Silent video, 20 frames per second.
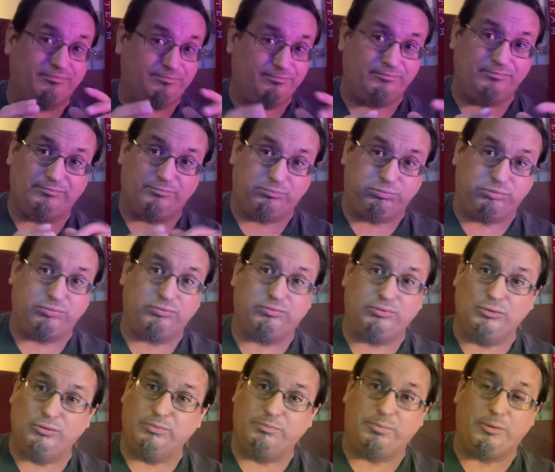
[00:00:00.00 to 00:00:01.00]

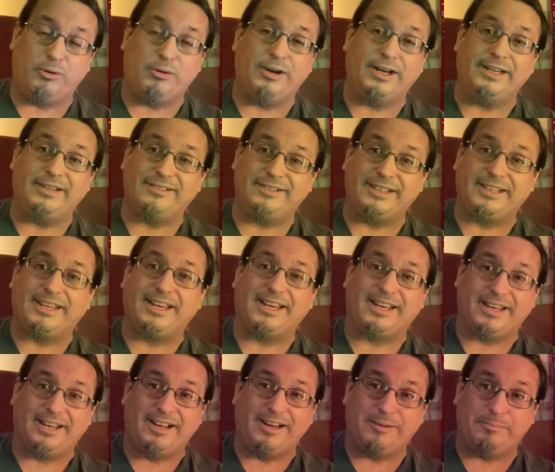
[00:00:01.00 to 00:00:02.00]
boy, does it kick
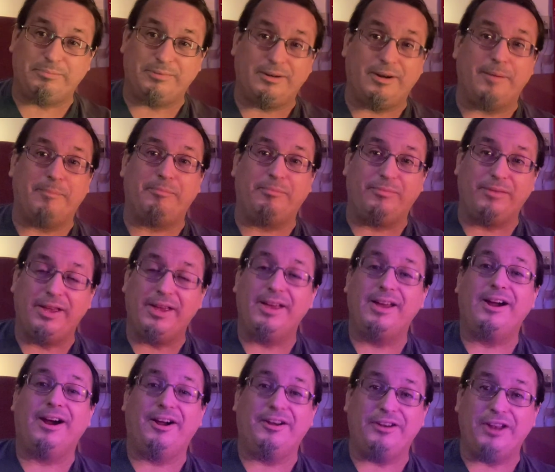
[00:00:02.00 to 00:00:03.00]
it up
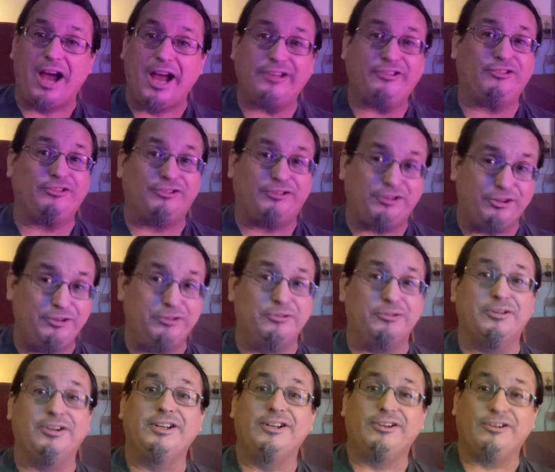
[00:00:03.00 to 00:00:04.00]
a notch or
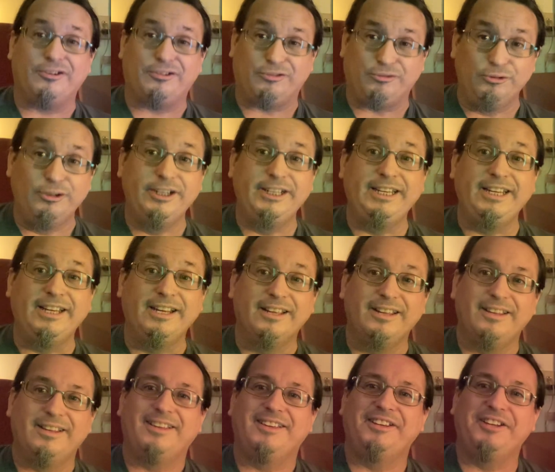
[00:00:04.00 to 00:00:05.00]
two or three,
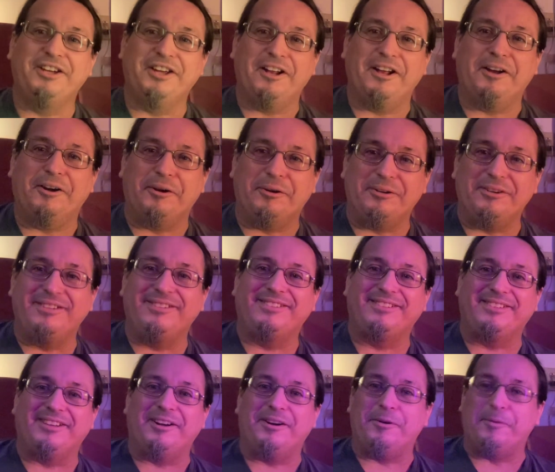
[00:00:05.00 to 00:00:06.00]

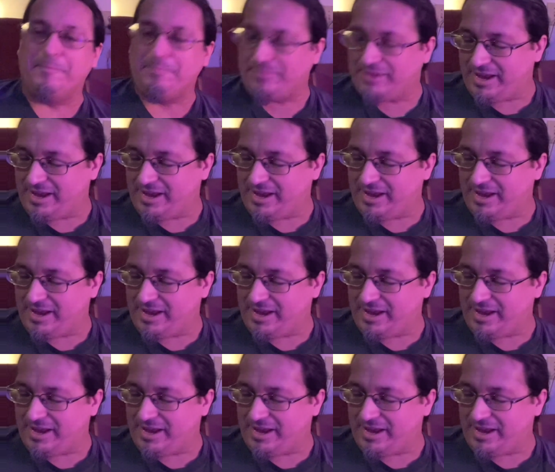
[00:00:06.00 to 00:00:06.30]
So